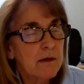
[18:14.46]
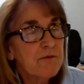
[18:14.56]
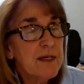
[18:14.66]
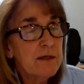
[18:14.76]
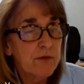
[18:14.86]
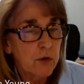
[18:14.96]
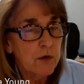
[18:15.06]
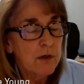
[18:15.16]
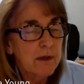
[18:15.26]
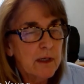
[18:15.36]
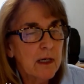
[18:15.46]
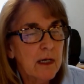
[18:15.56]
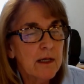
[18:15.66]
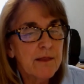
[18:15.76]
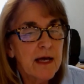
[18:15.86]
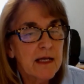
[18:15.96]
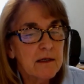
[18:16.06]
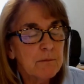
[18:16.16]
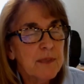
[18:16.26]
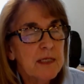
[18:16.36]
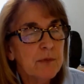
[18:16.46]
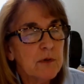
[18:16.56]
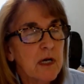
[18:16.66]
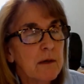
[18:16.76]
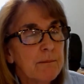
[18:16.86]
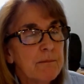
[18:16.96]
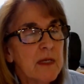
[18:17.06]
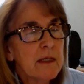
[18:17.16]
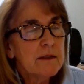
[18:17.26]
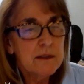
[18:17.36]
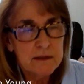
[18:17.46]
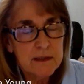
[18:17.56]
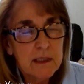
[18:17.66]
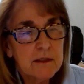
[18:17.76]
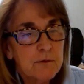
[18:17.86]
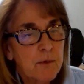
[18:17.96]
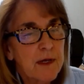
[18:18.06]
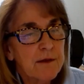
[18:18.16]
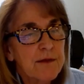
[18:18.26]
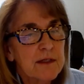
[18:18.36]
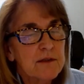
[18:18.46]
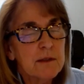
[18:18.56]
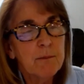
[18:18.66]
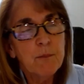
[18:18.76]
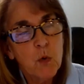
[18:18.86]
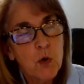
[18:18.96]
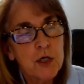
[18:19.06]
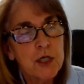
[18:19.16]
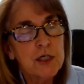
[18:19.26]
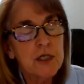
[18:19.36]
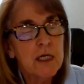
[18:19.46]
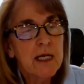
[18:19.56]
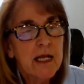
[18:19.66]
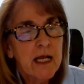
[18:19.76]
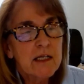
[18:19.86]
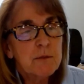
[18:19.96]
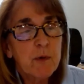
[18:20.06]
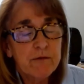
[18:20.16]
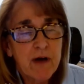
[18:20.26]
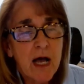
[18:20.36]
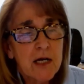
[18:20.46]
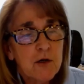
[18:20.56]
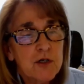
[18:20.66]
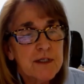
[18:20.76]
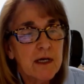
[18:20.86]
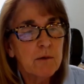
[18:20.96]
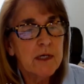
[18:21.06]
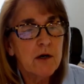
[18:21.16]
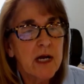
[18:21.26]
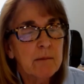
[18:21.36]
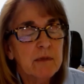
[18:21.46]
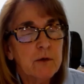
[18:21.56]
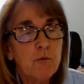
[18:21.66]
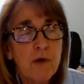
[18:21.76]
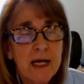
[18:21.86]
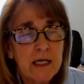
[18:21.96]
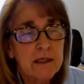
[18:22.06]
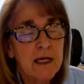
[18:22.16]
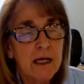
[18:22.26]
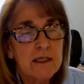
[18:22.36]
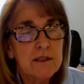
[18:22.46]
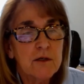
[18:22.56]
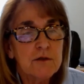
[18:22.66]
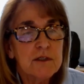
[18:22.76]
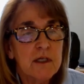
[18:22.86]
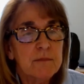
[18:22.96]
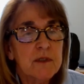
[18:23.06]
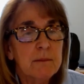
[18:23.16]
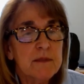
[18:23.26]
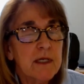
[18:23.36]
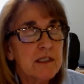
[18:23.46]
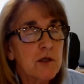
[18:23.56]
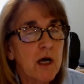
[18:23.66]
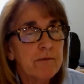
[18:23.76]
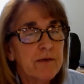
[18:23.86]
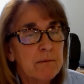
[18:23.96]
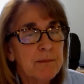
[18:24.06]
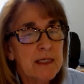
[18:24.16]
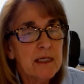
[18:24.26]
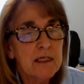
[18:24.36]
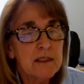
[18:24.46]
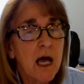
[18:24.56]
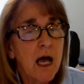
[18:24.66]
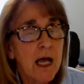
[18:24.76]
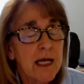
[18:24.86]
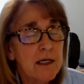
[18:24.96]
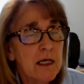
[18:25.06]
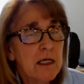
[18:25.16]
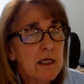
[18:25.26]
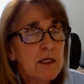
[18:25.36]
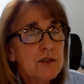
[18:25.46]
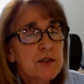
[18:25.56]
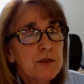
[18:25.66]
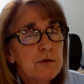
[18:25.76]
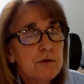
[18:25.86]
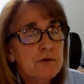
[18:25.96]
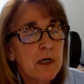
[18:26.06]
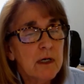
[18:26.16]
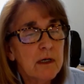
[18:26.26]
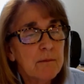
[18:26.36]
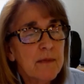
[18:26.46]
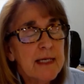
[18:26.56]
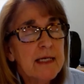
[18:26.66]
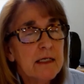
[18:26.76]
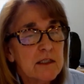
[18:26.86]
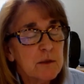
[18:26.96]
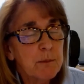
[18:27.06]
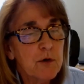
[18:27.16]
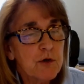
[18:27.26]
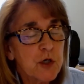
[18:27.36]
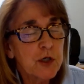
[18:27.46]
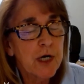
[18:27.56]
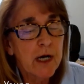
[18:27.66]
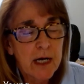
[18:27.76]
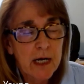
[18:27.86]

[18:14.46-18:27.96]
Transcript: fever that people come to see us with. It's important as providers that we are able to recognize those symptoms as often being tied to heat exposure.